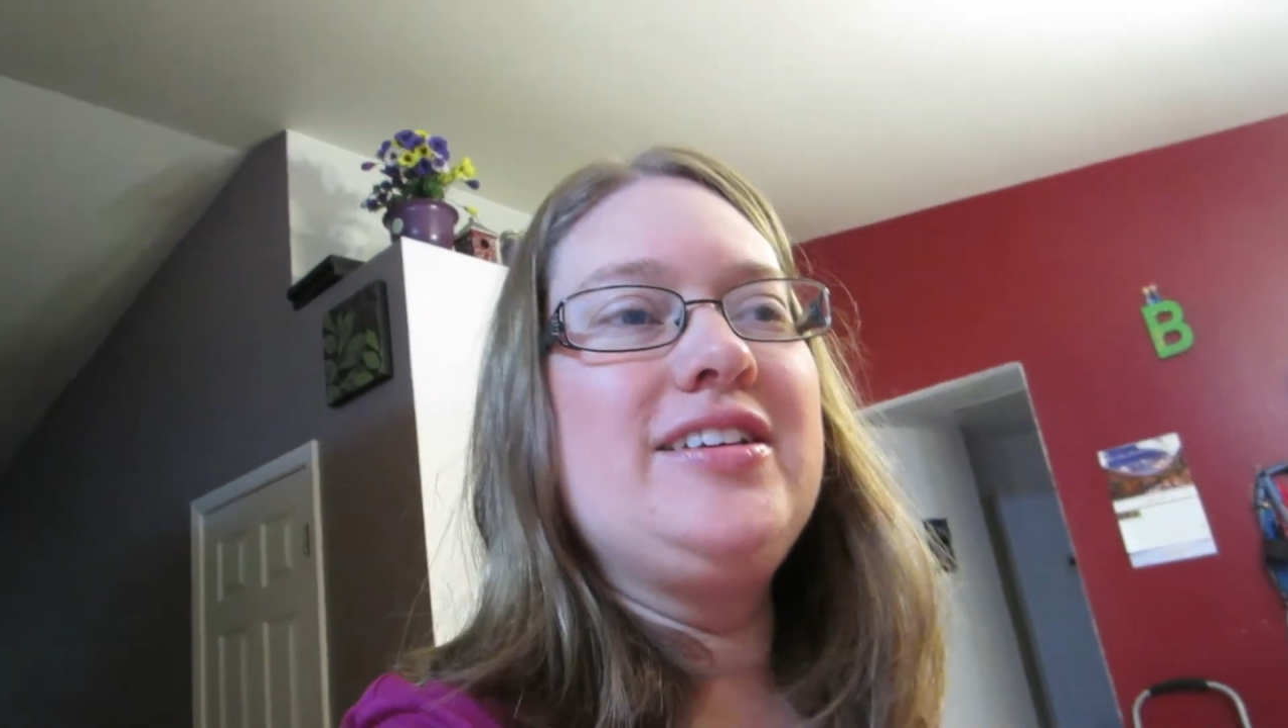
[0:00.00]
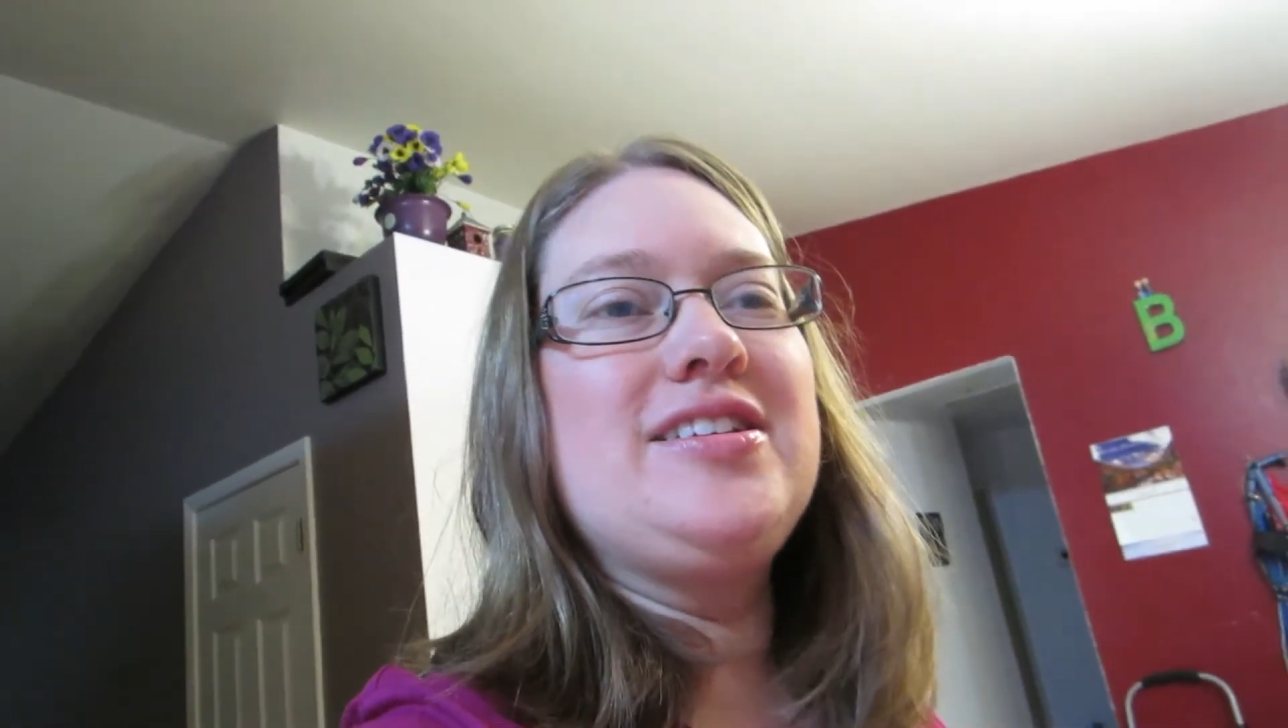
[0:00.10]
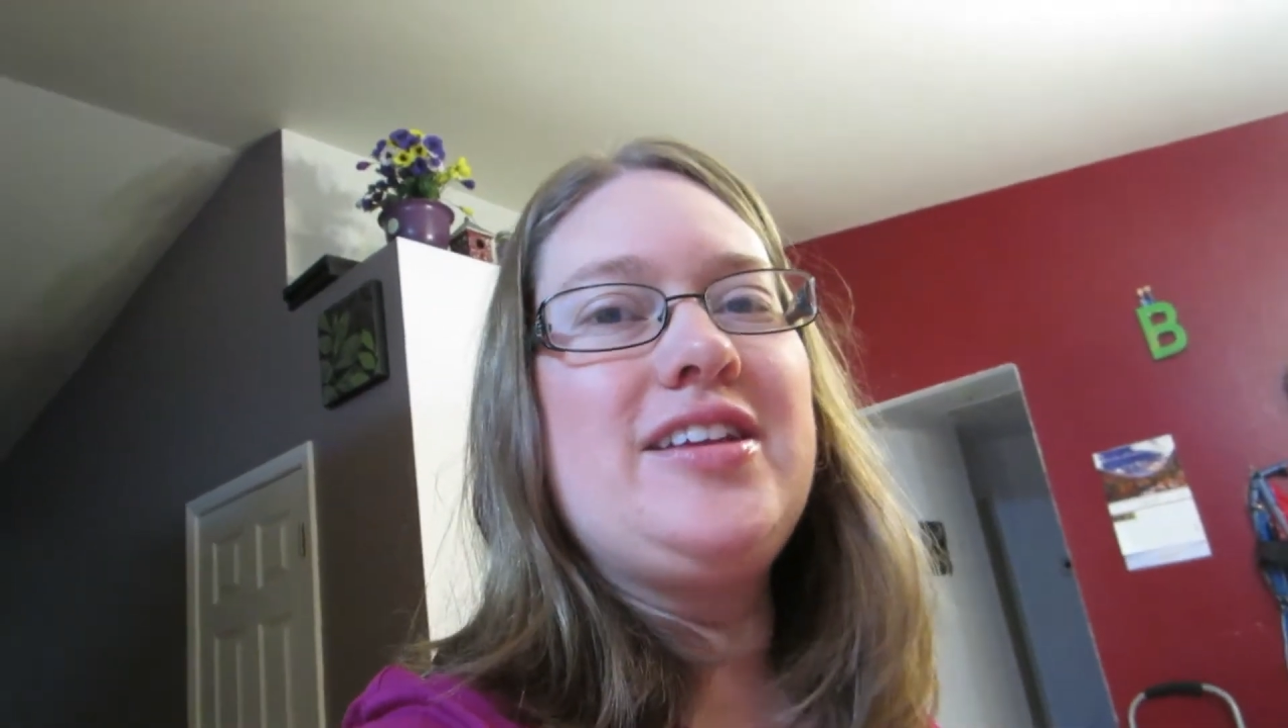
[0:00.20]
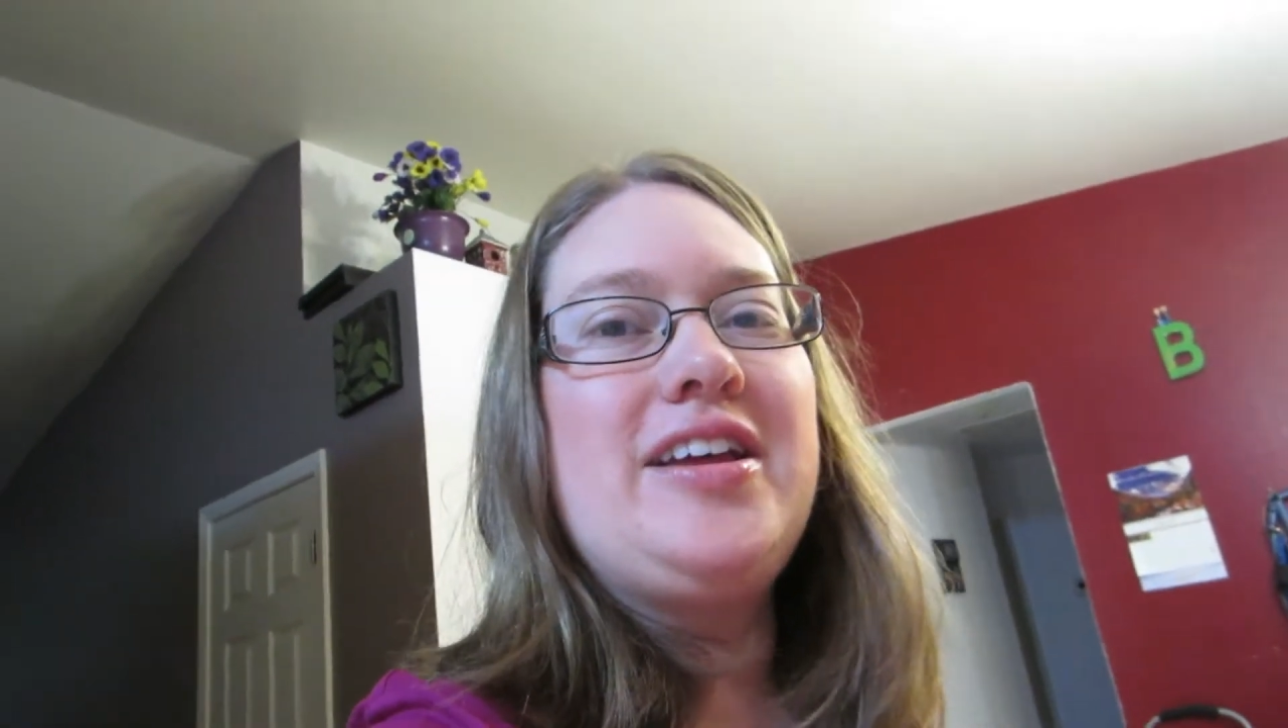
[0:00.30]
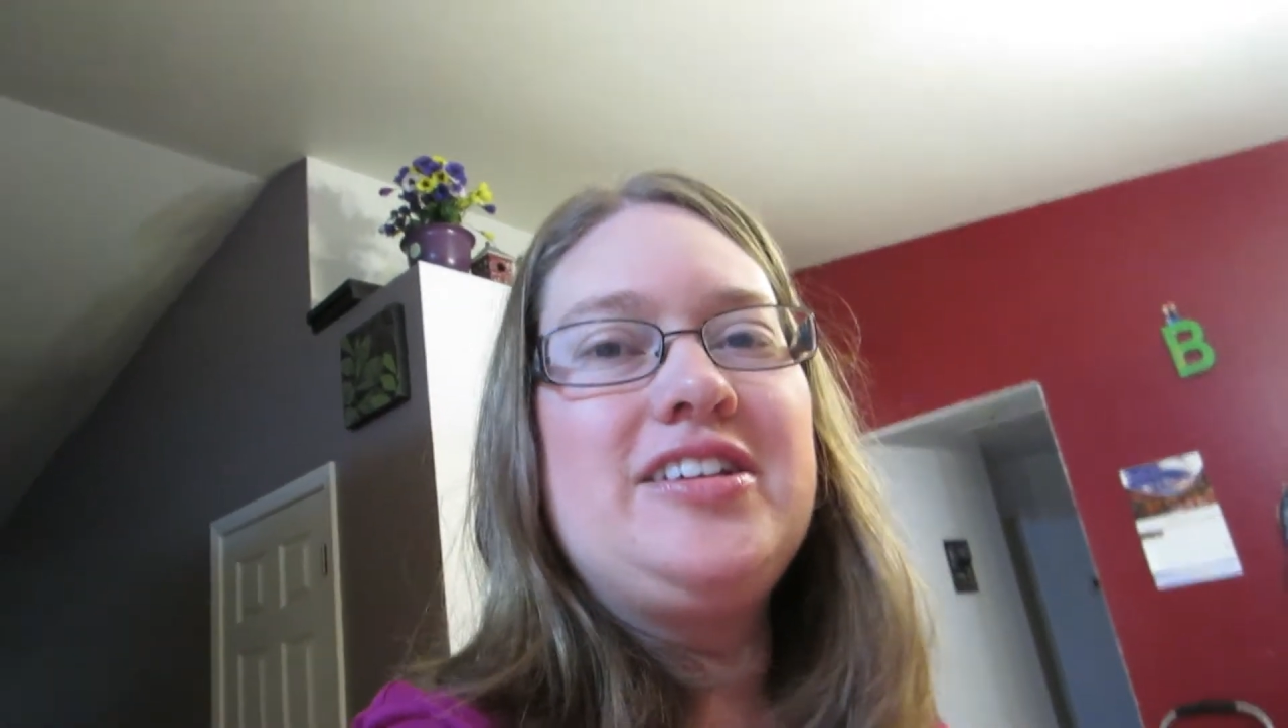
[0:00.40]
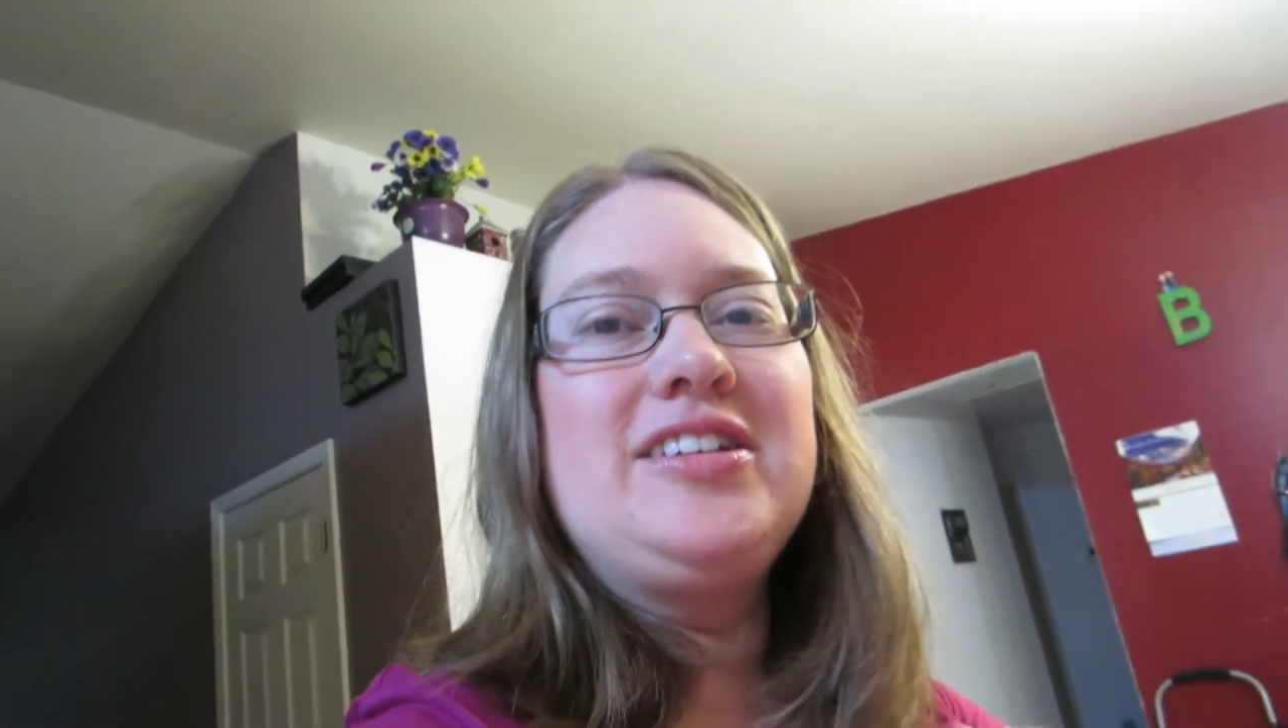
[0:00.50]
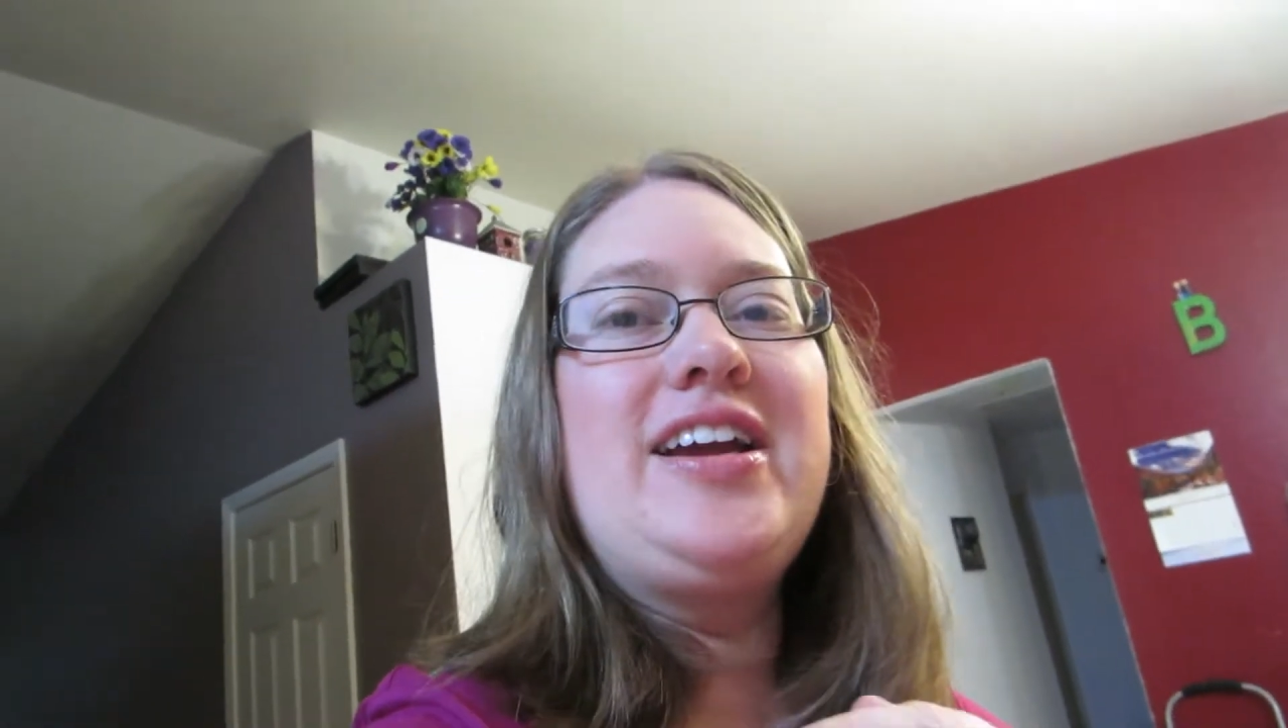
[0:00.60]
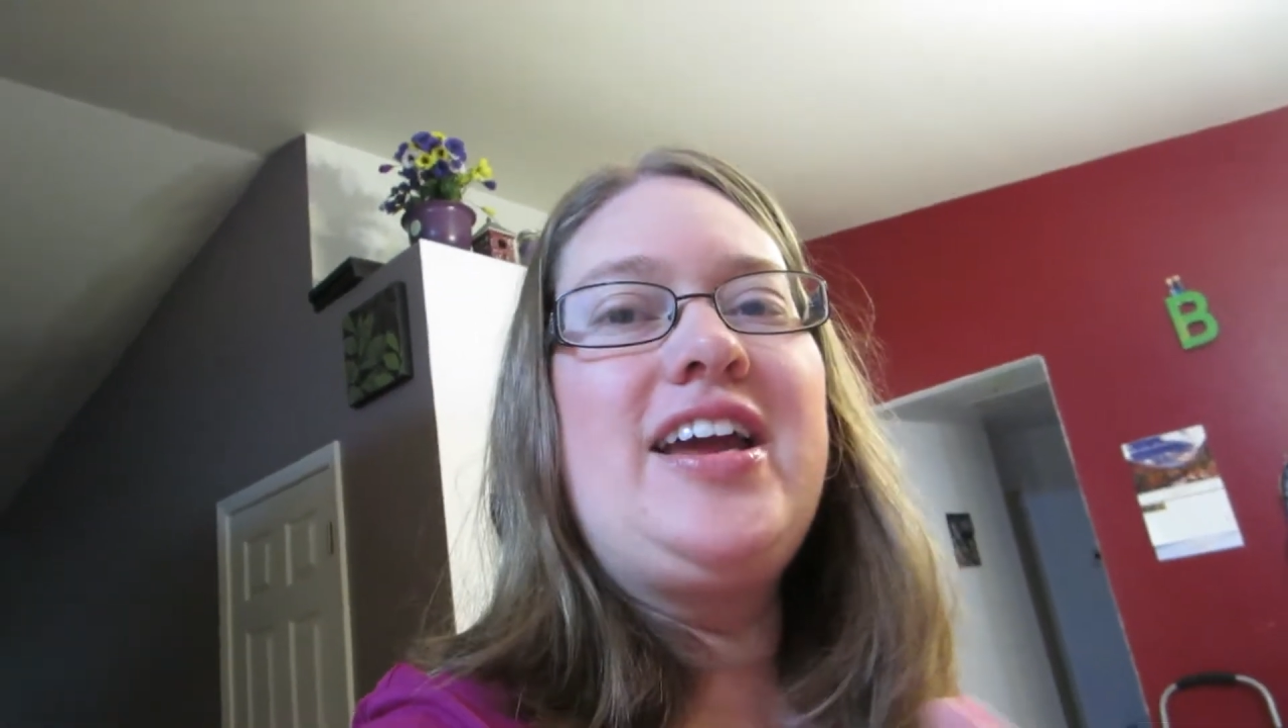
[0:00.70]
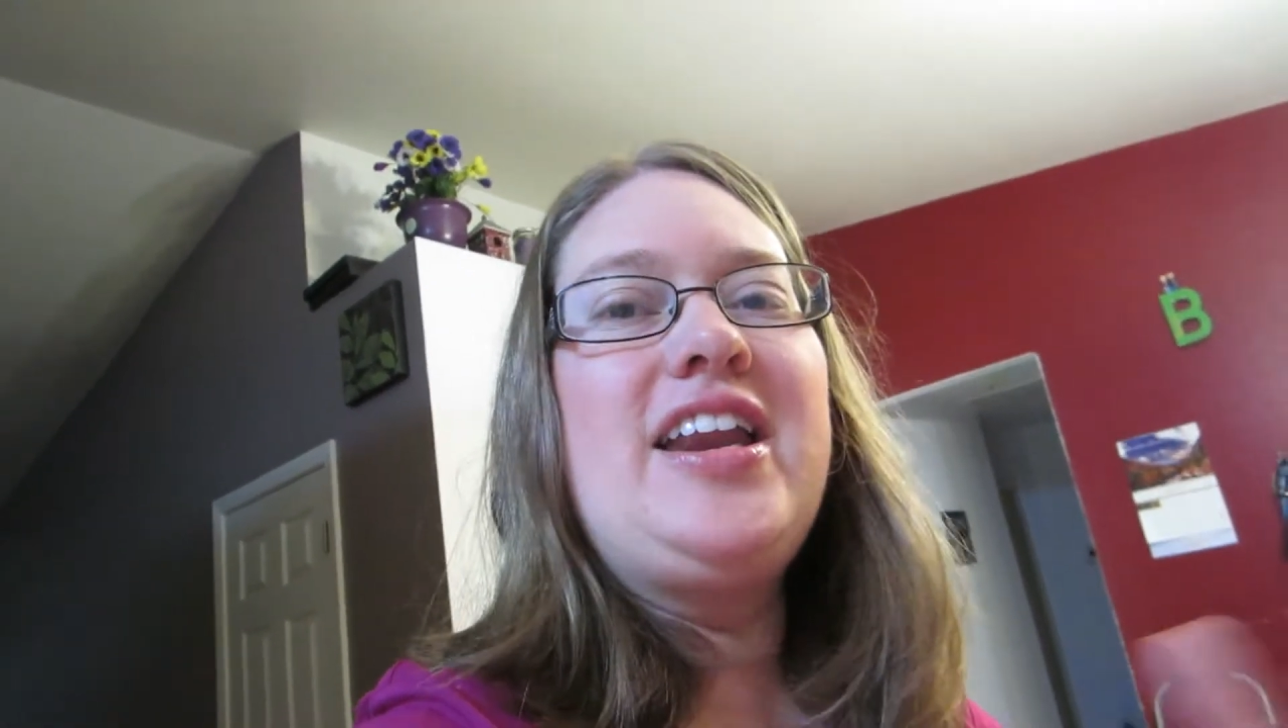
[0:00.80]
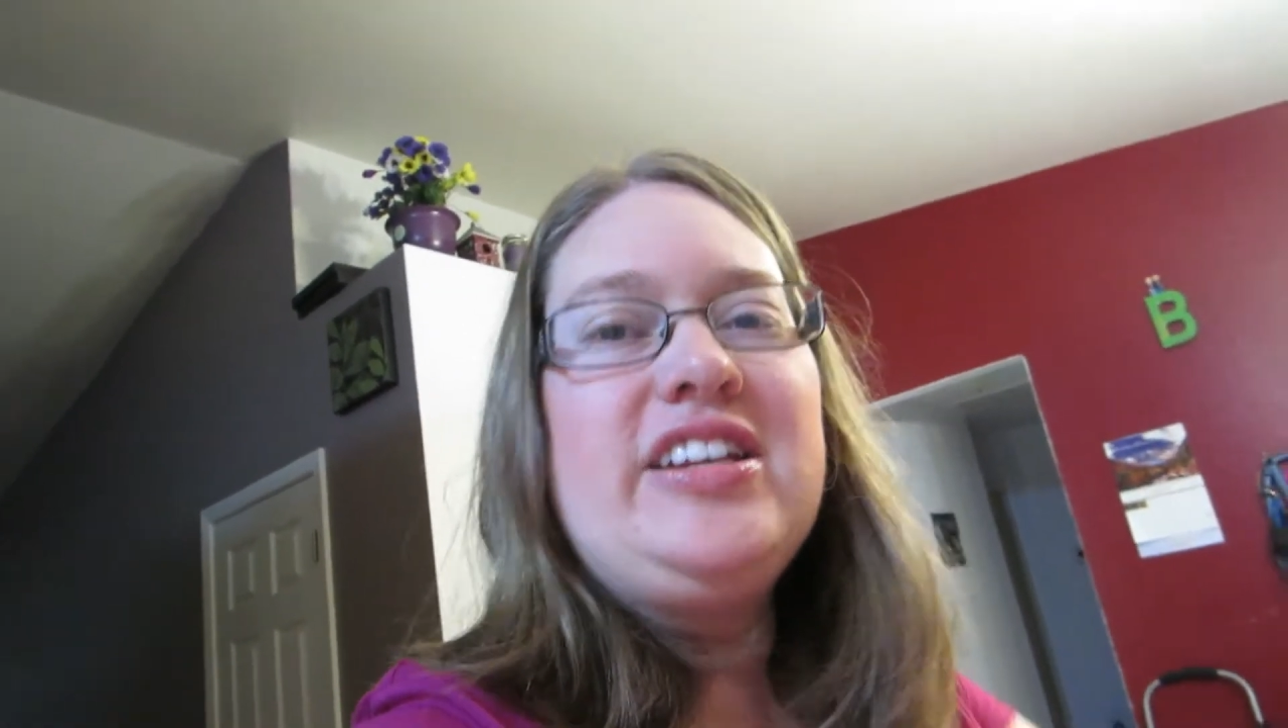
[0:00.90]
into the other
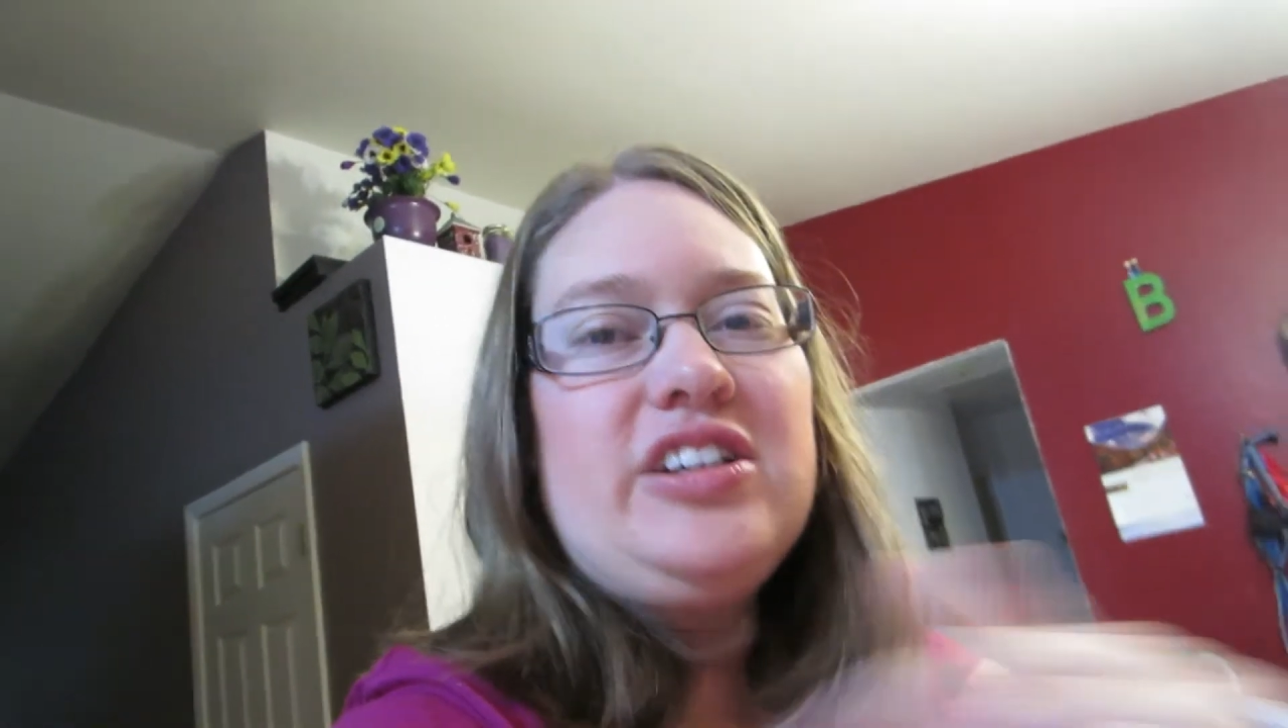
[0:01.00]
lane and